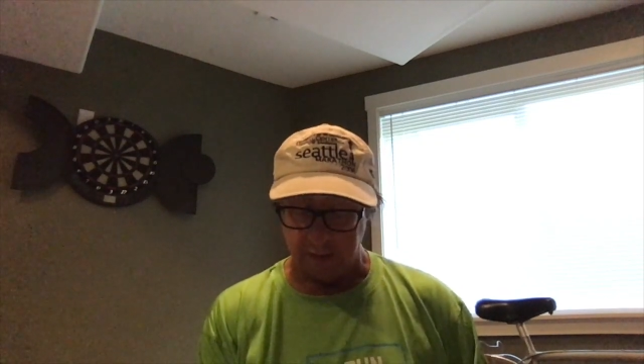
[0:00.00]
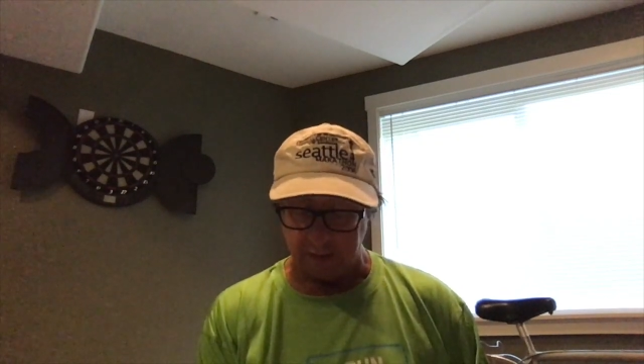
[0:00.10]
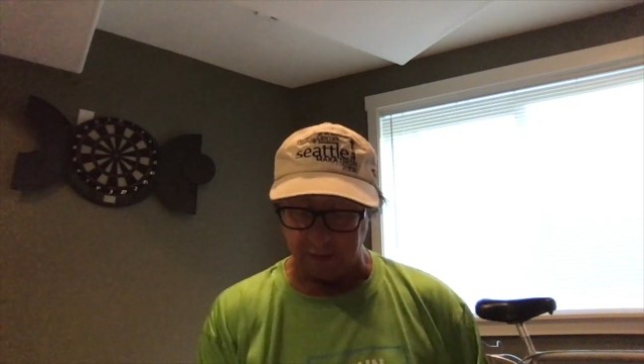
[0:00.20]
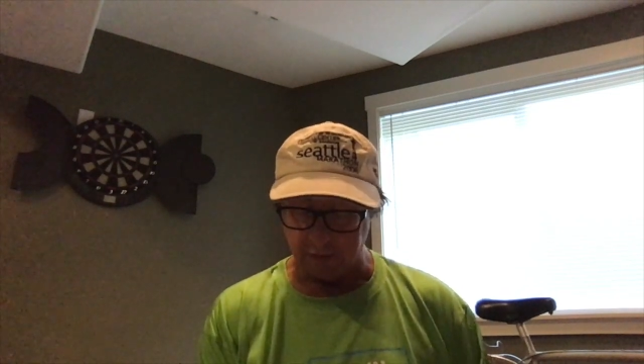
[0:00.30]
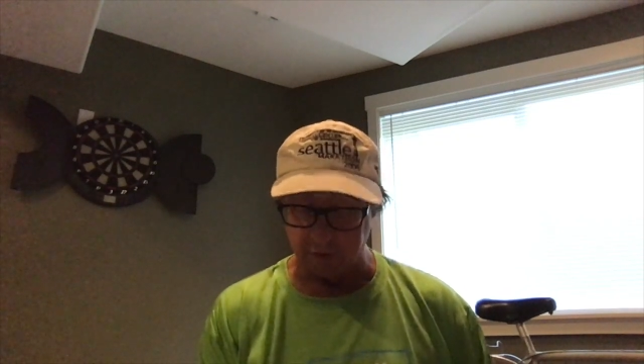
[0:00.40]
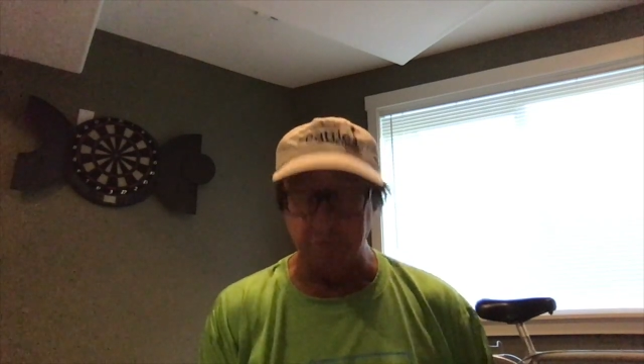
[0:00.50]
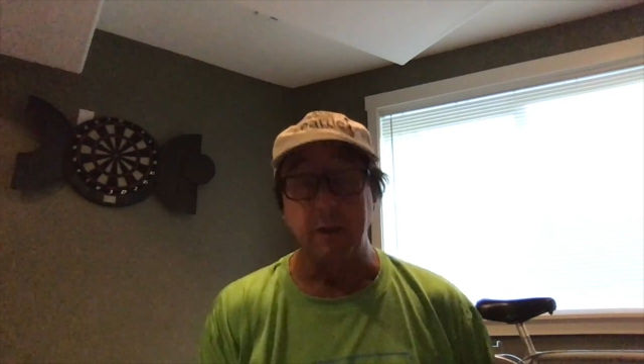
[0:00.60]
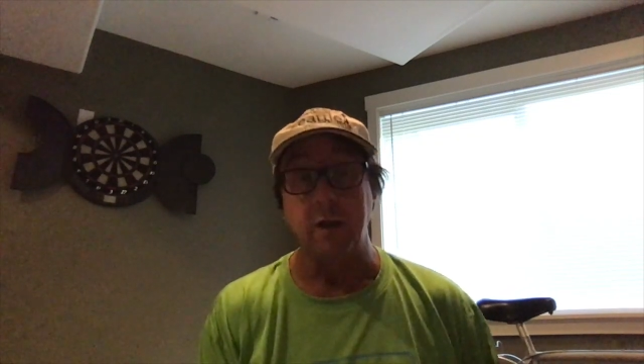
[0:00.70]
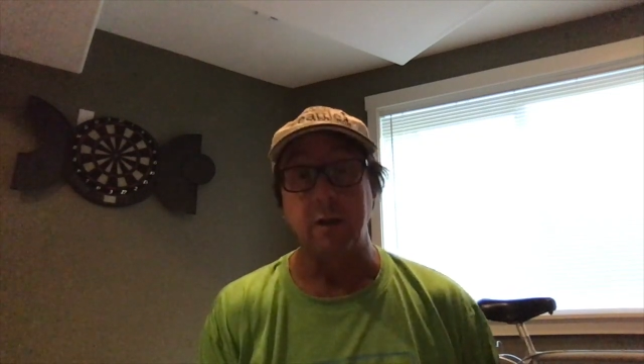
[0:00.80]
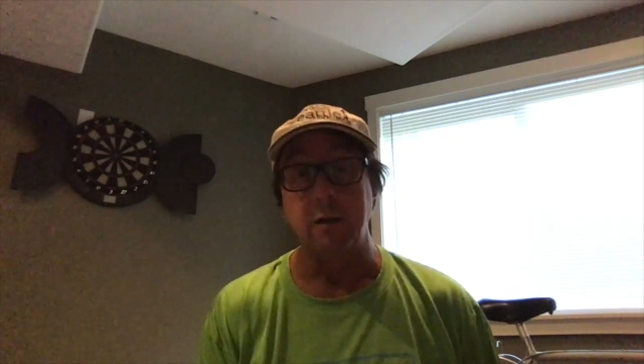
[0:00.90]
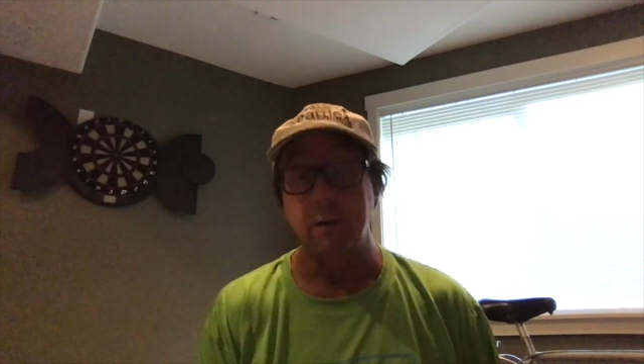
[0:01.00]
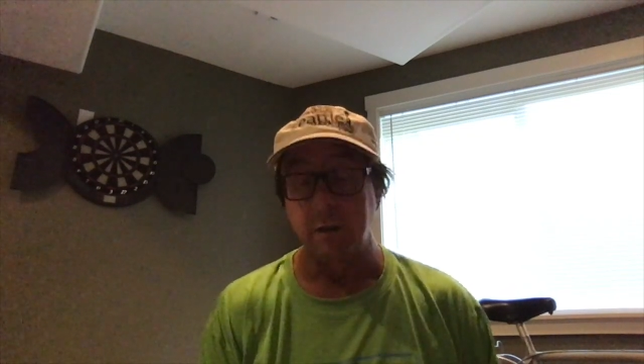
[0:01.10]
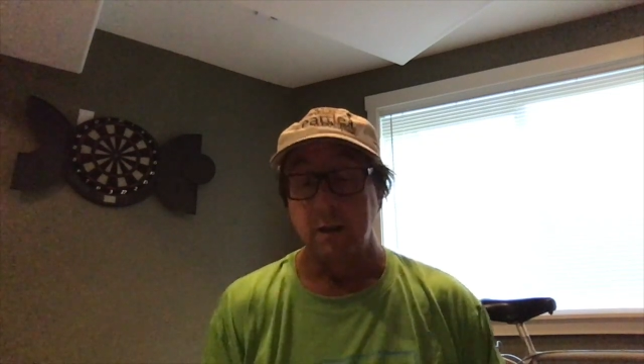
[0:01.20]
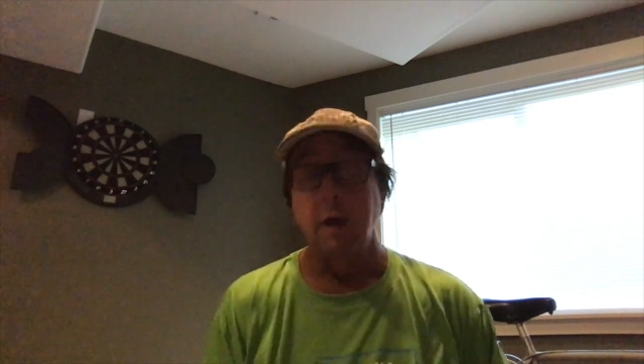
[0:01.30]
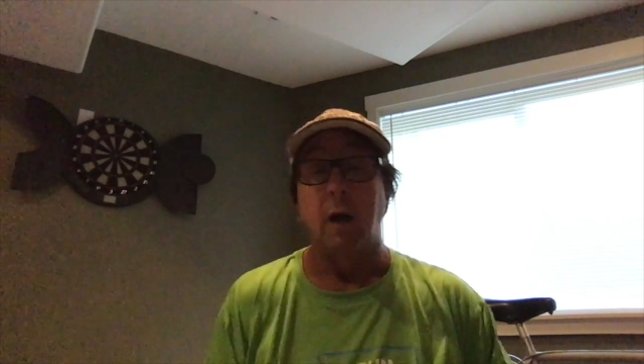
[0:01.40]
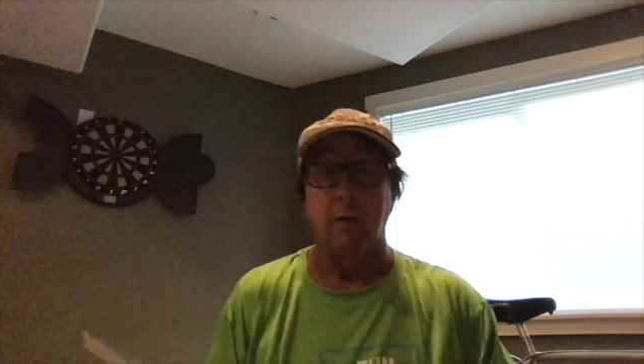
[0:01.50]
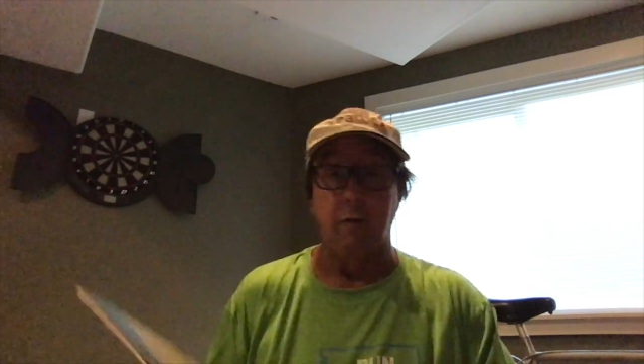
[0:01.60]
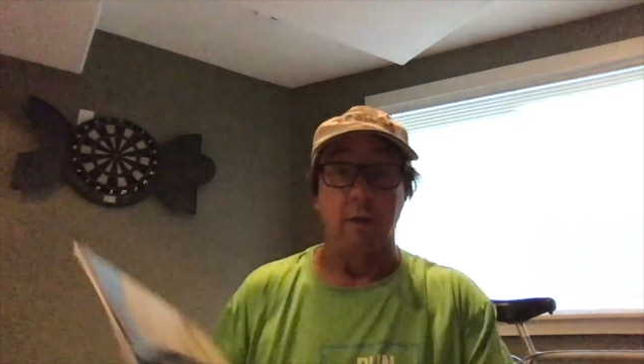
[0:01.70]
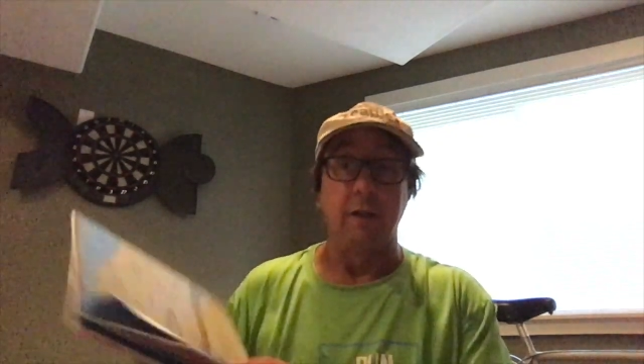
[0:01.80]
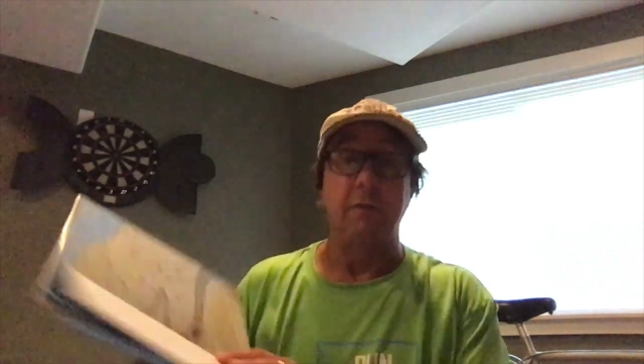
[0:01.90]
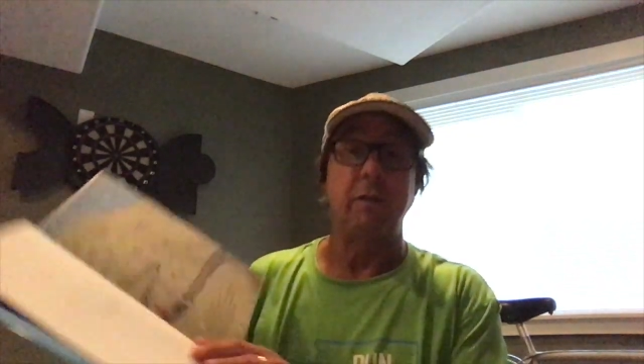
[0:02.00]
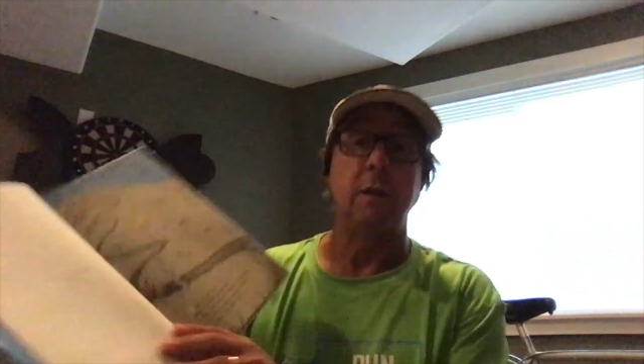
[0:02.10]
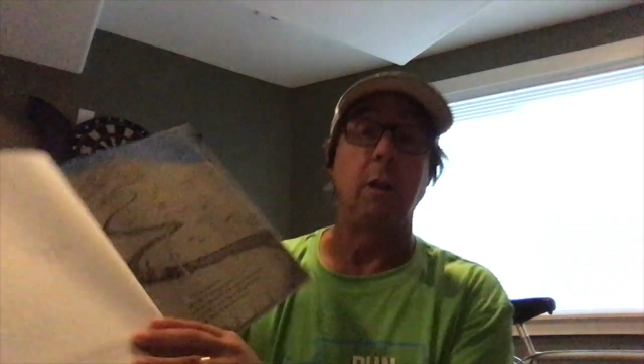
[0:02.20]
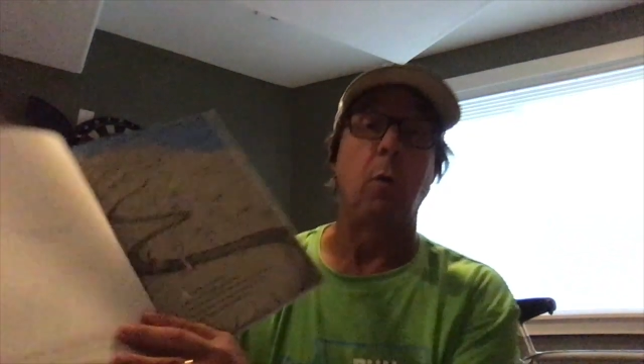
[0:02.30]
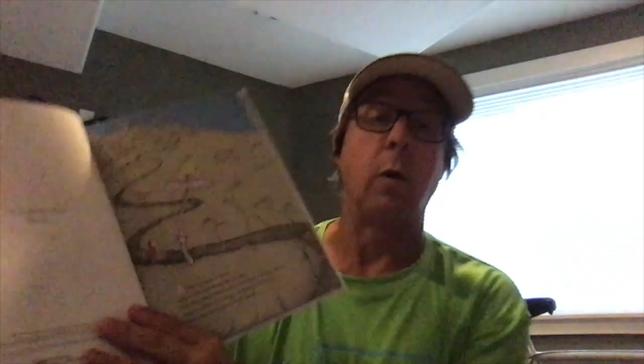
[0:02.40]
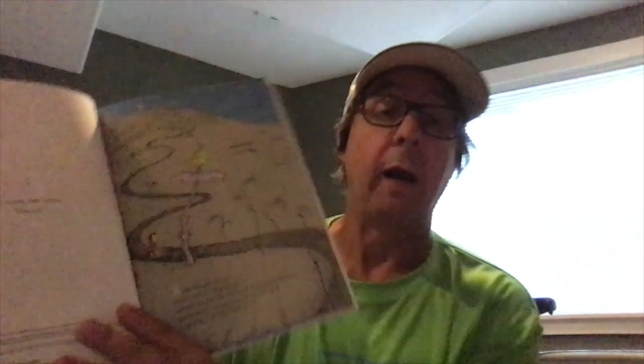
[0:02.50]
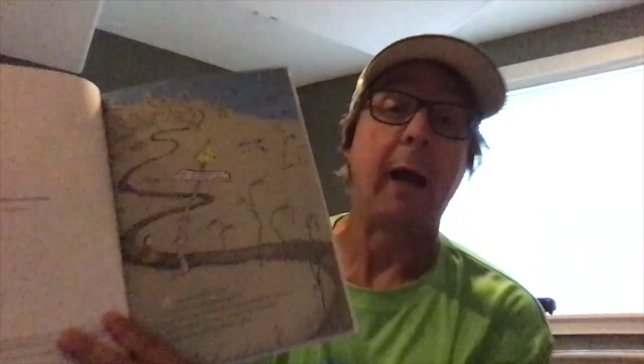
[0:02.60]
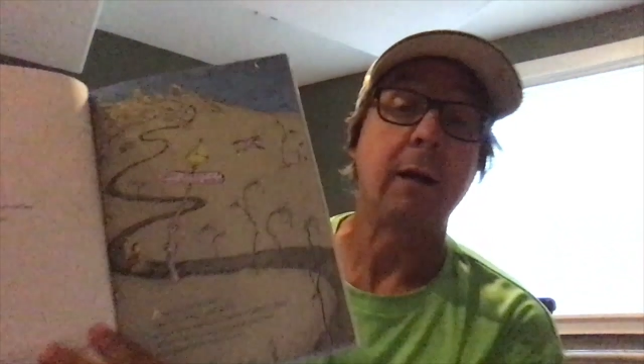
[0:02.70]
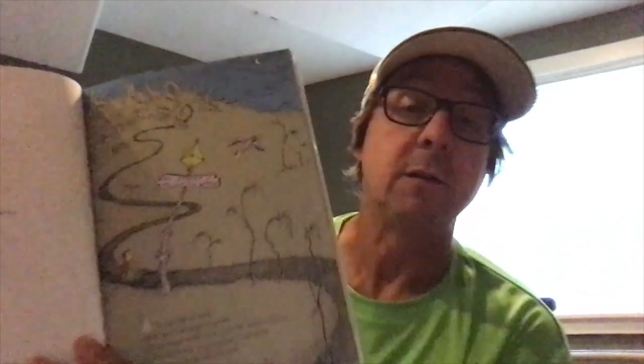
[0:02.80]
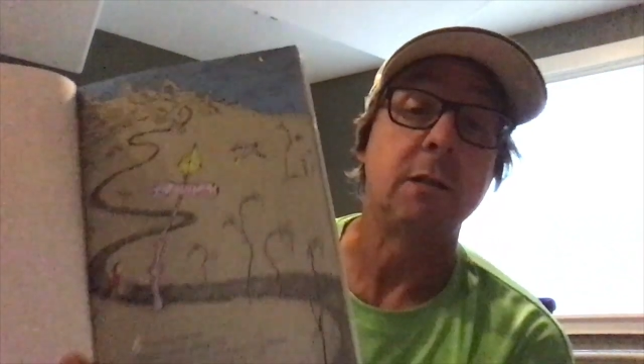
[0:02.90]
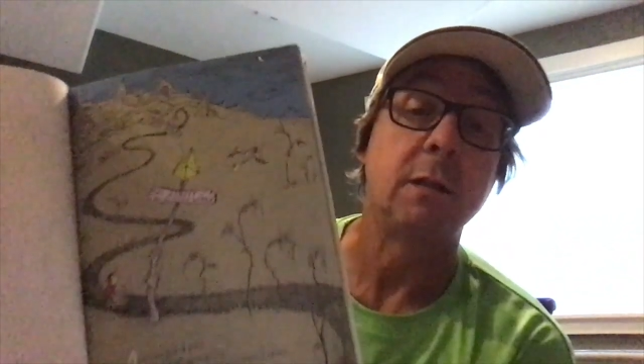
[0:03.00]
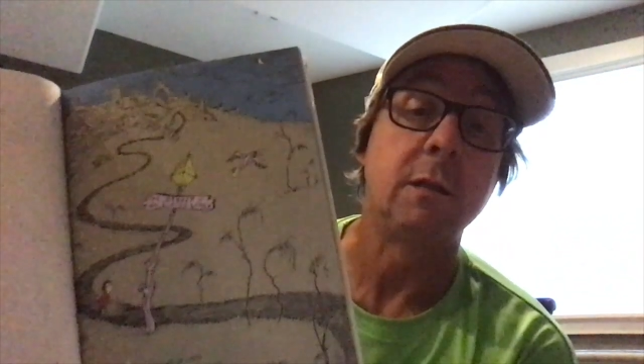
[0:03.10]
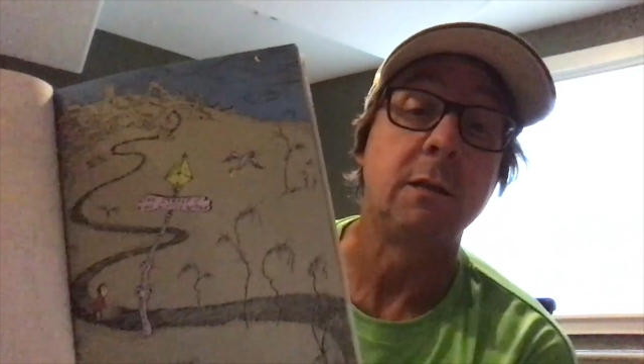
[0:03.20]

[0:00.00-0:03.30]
is the street of the lifted Lorax.